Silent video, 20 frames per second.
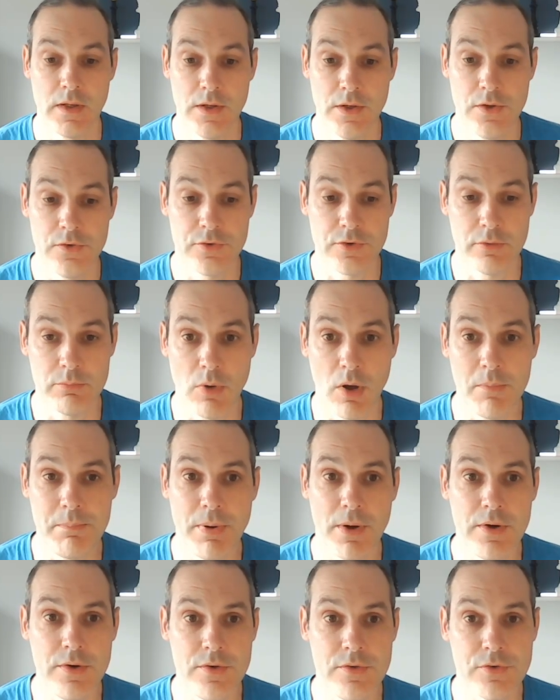So my
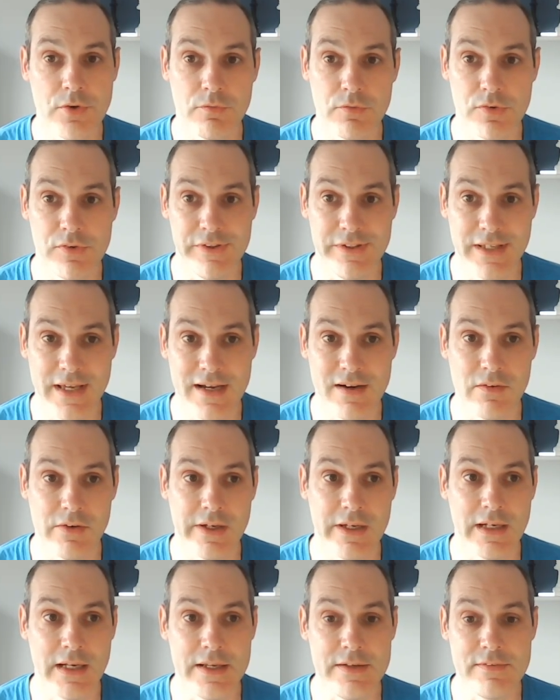opponent's obviously
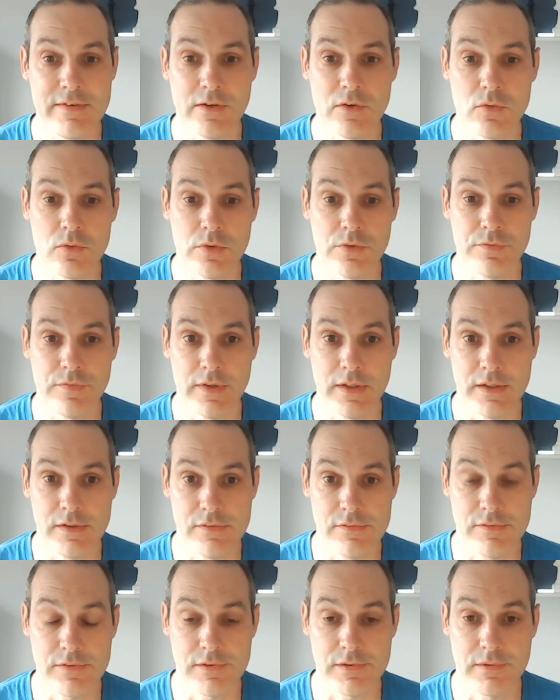calculating all of
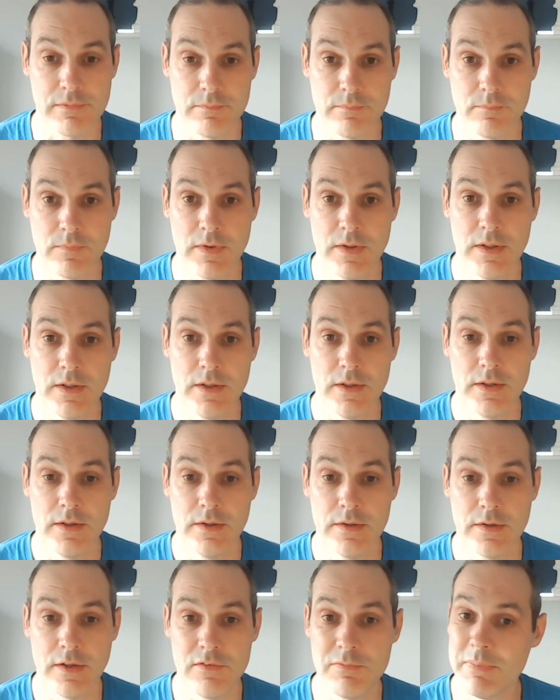this.
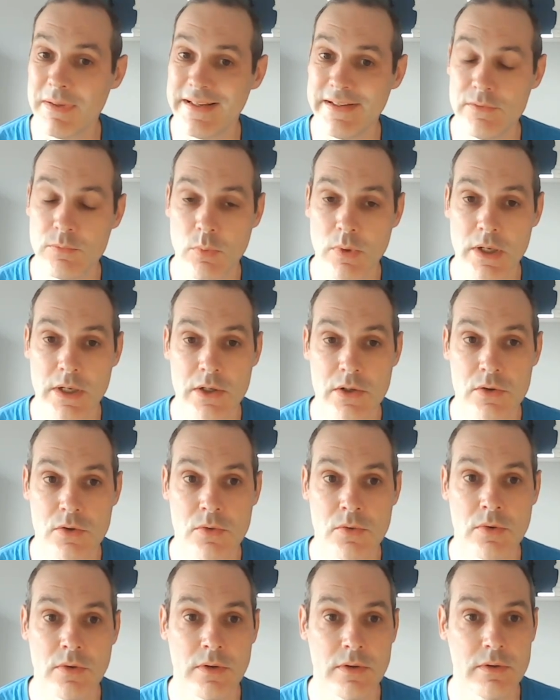They've played
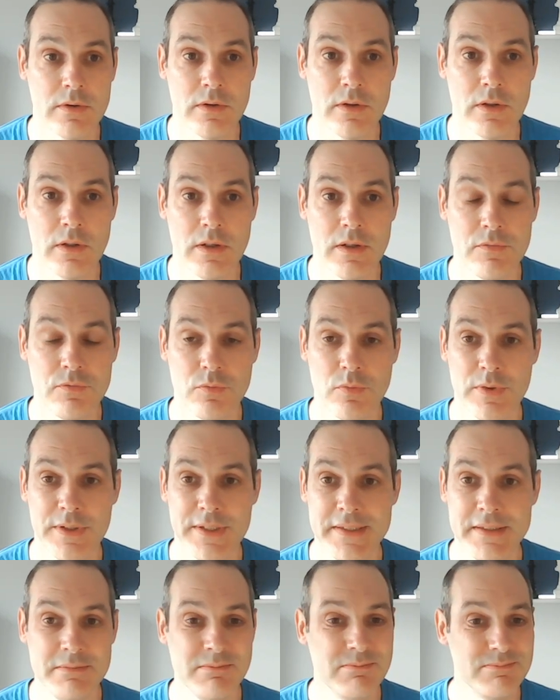well. If
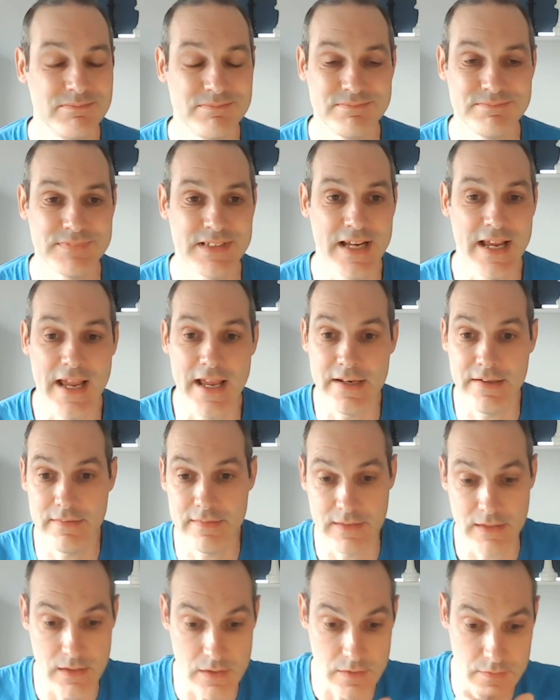we get
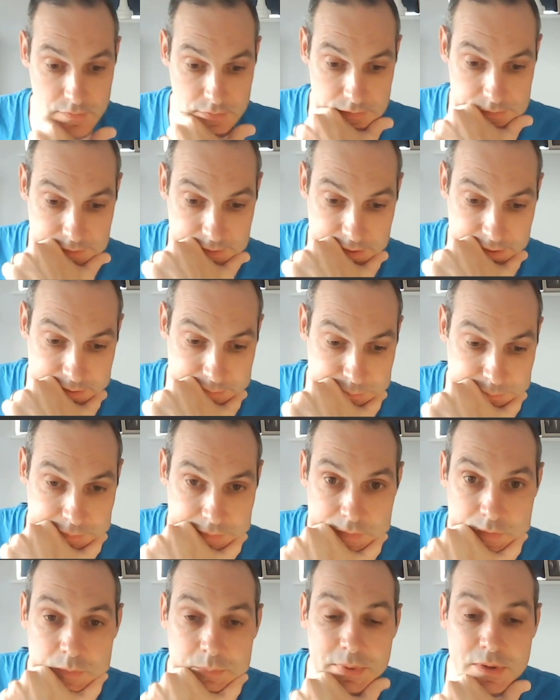anything out of this game, it
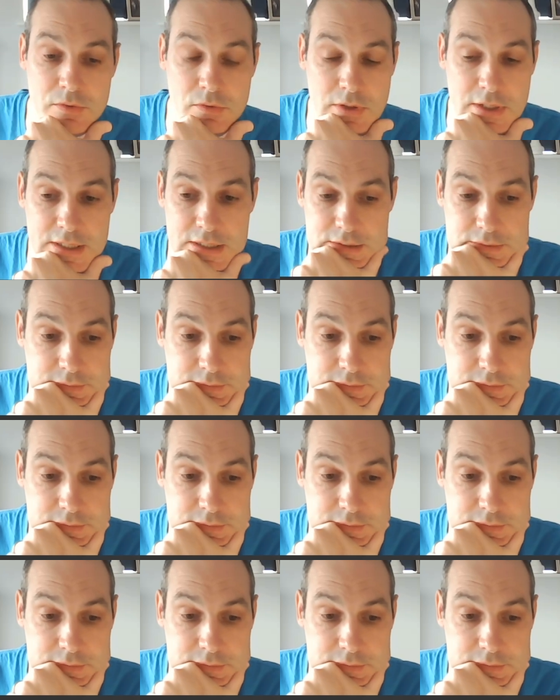would be great.